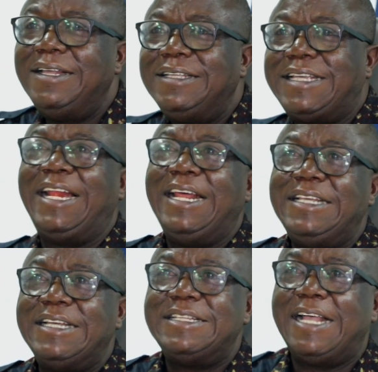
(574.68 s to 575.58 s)

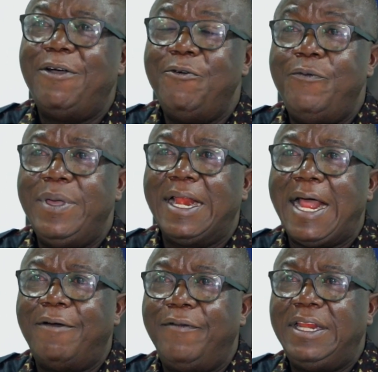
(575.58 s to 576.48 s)
challenges that we've been
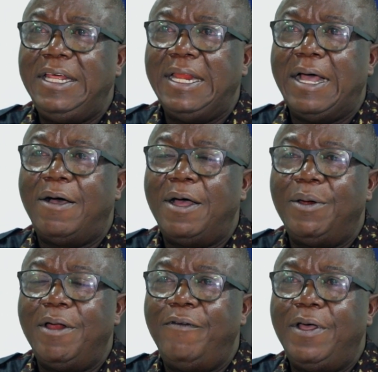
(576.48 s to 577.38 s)
having in our
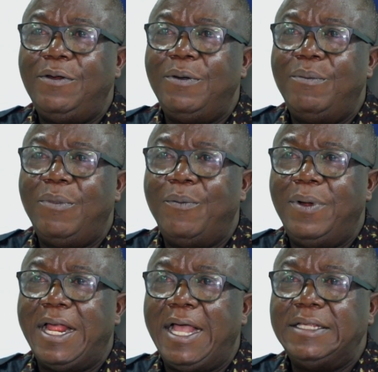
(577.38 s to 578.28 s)
revenue
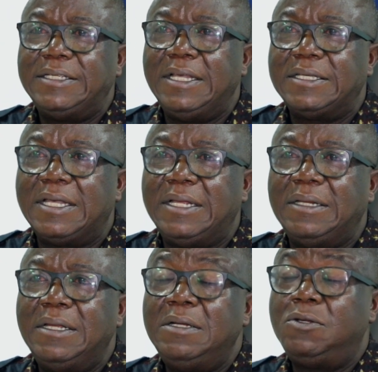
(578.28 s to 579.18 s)
mobilization
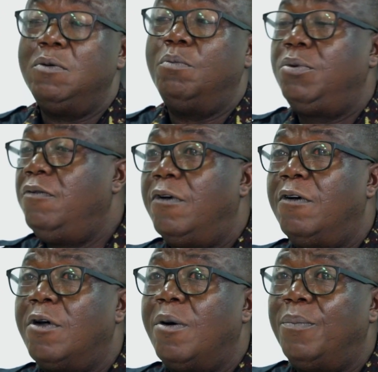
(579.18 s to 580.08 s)
to improve
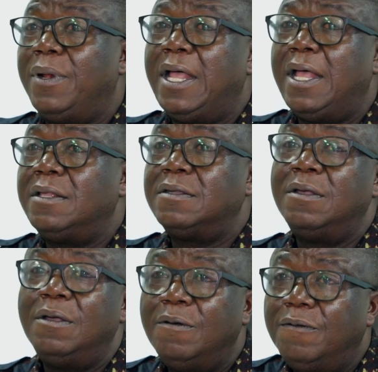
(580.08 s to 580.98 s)
on compliance
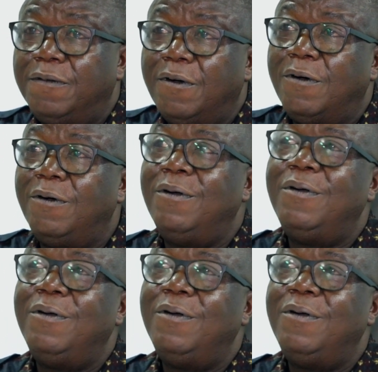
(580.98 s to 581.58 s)
for